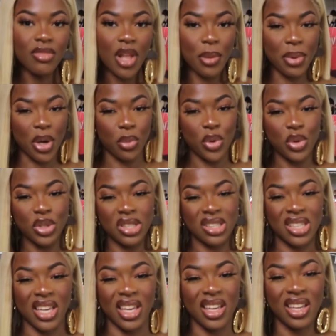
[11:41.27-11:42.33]
but we'll
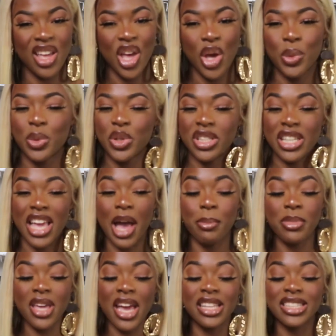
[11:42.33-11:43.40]
see. We'll see.
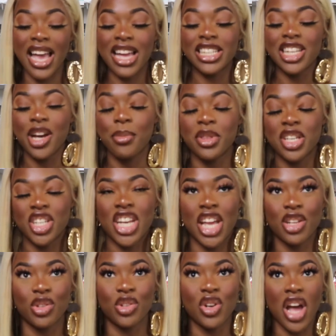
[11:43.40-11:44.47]
I'm yet to actually come on this
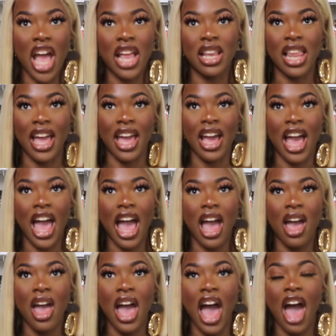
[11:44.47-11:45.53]
channel like
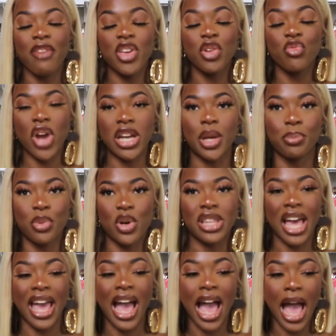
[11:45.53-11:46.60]
having read a book
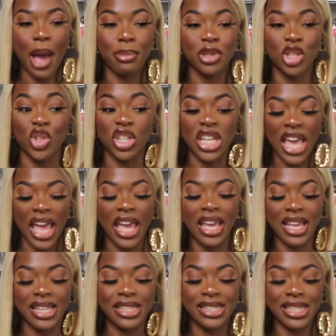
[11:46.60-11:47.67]
that I absolutely
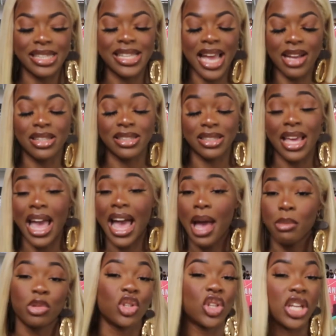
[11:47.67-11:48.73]
hate and sit down and say I
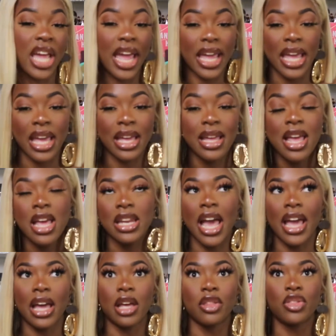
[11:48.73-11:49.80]
absolutely hate it.
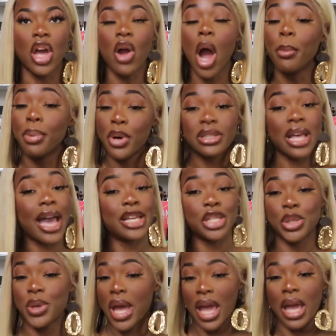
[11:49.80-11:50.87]
Like, there are books that I
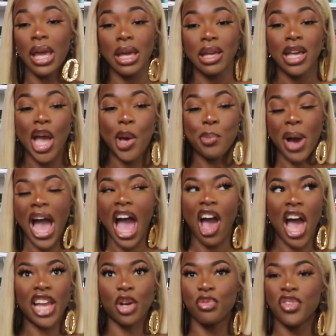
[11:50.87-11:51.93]
do hate, but
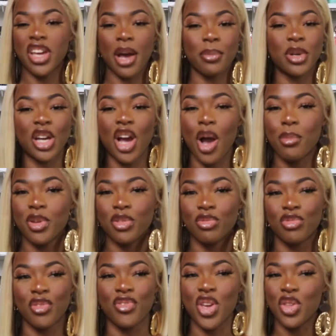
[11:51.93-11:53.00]
I don't think I'm going to come
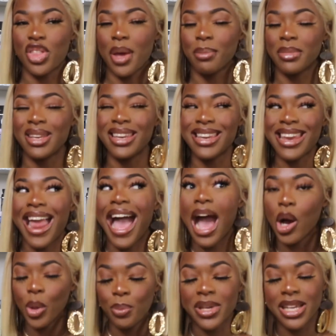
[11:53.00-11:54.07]
and review them
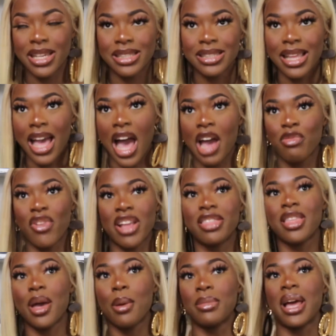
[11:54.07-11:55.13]
now because I read
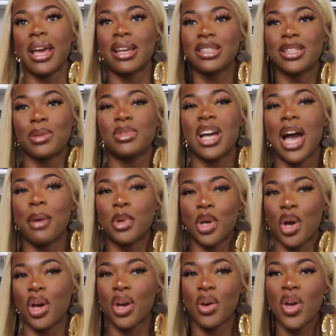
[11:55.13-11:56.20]
them like some time
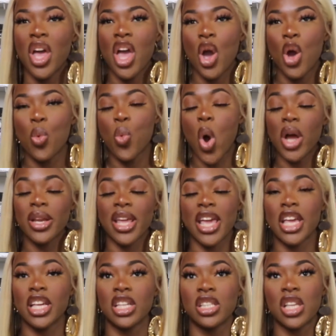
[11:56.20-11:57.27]
ago. One
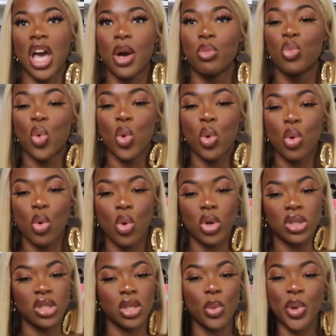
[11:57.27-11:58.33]
is War
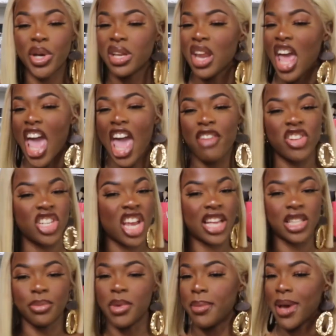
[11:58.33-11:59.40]
Horse. No one can ever chat
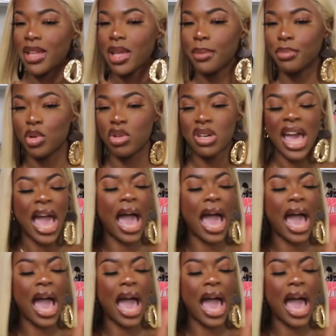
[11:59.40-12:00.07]
to me about that book.